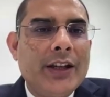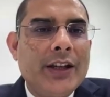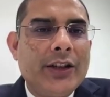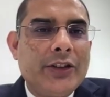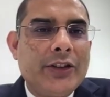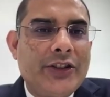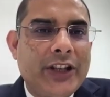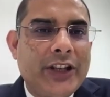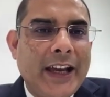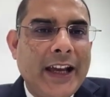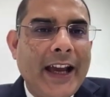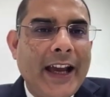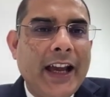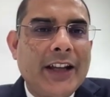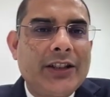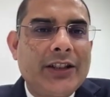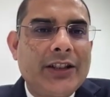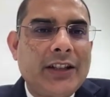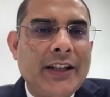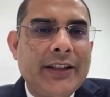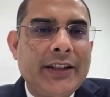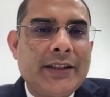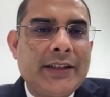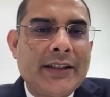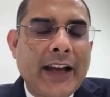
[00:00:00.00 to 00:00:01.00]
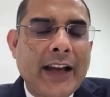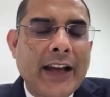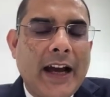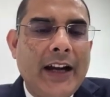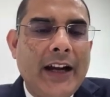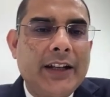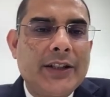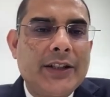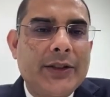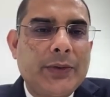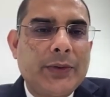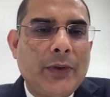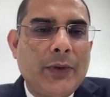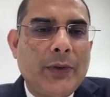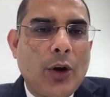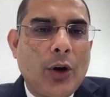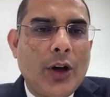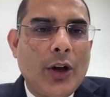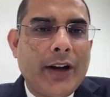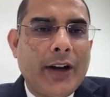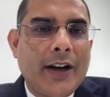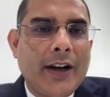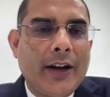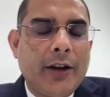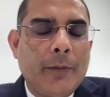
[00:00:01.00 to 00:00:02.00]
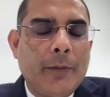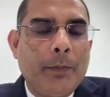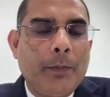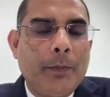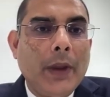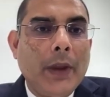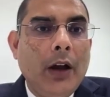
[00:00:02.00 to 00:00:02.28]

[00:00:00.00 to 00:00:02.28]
J actually stands for